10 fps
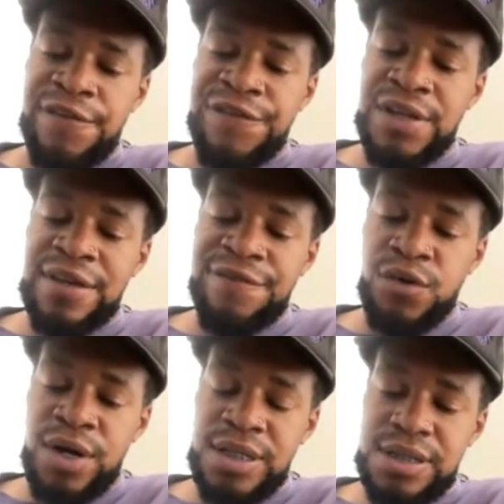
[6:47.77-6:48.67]
Philly
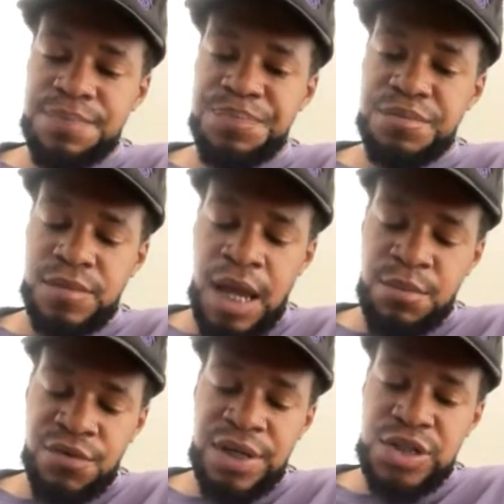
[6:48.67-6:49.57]
Voice. I'm
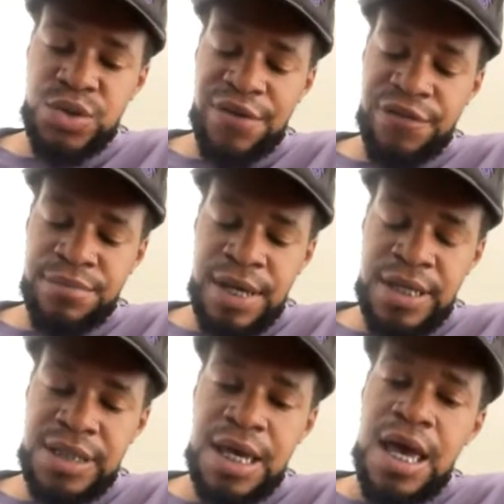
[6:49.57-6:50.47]
gonna read straight from
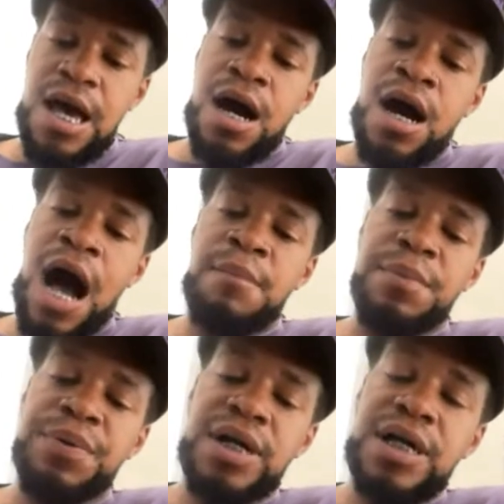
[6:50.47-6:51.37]
this. I'm gonna
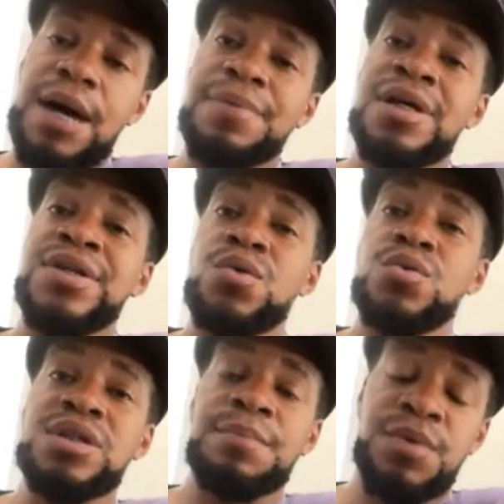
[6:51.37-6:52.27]
put a couple of
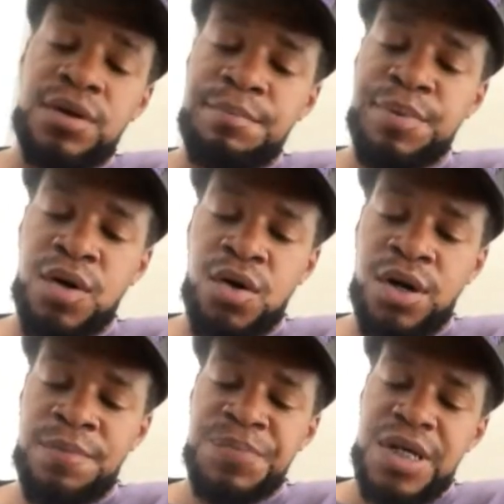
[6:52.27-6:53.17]
notes up on the
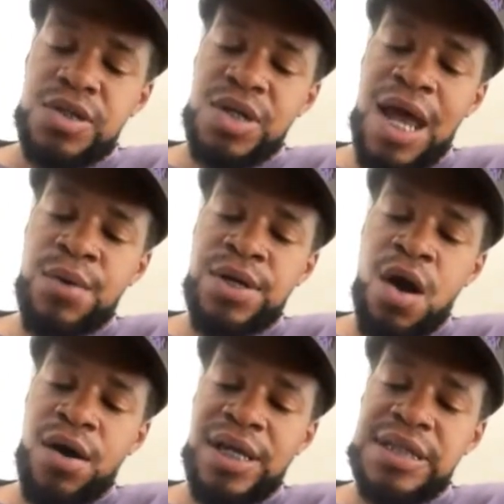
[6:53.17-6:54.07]
board so that way
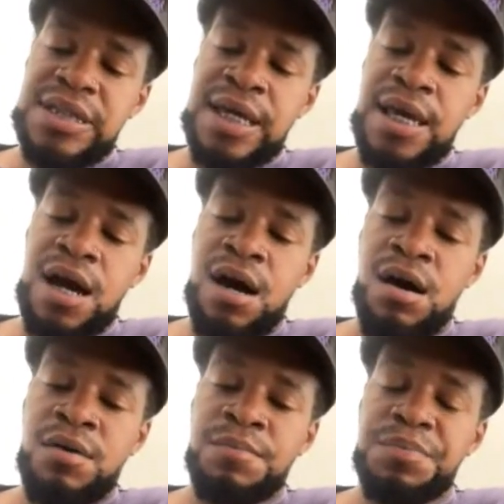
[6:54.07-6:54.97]
y'all can see.
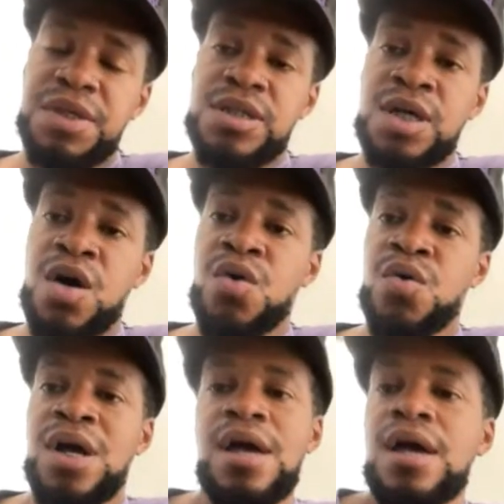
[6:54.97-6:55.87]

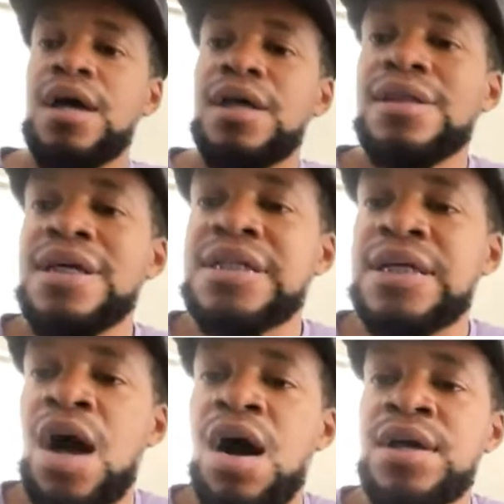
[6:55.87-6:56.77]
So
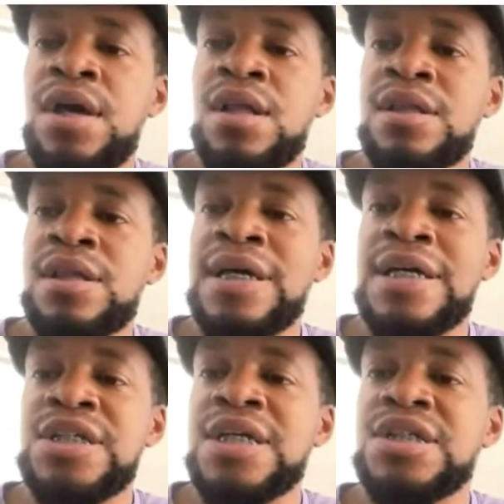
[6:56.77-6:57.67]
listen, y'all,
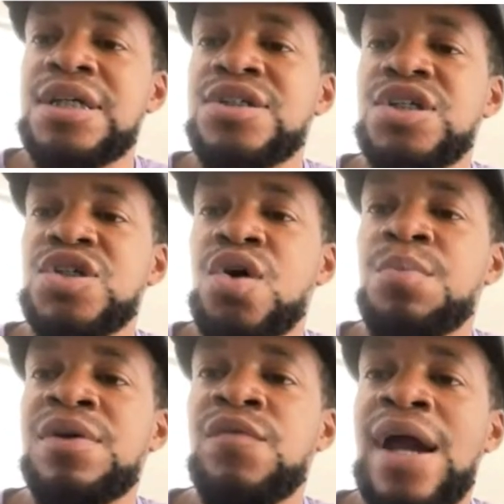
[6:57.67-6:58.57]
it's just
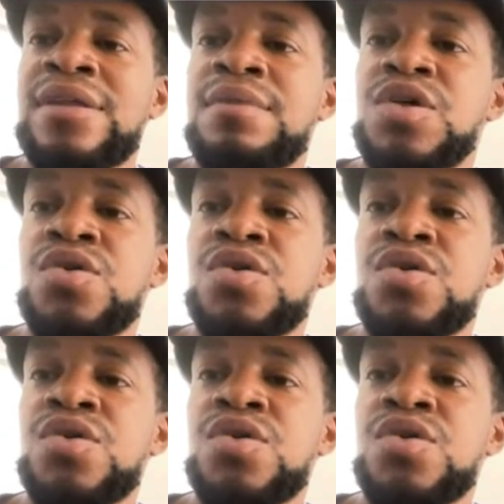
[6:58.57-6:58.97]
gonna be random.